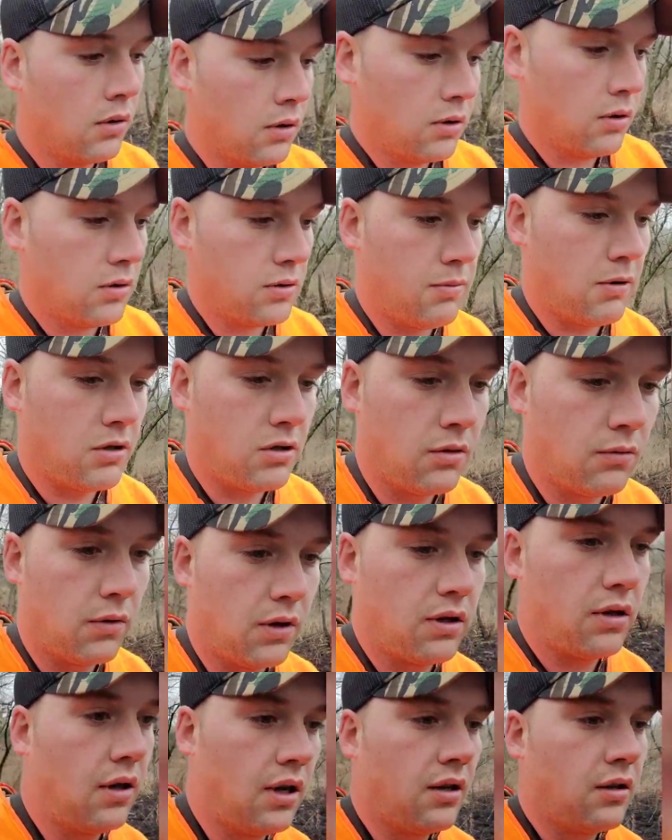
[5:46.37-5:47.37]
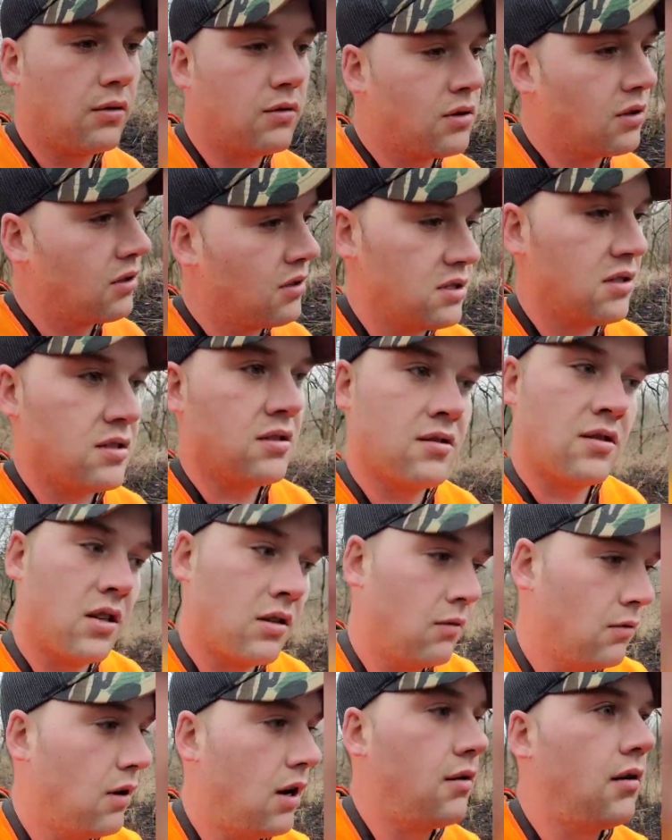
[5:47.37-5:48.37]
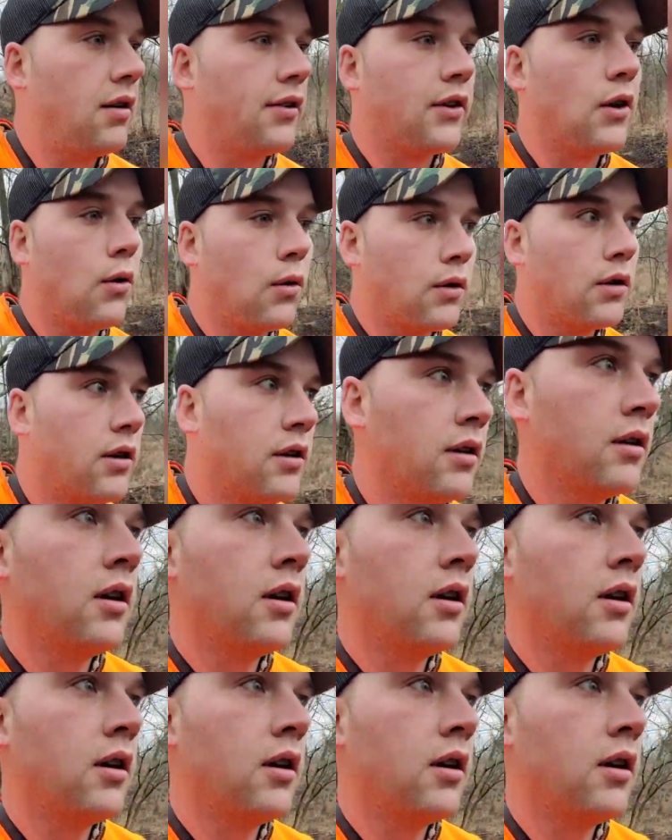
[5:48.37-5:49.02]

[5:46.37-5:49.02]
especially with I know turkey season's right around the corner.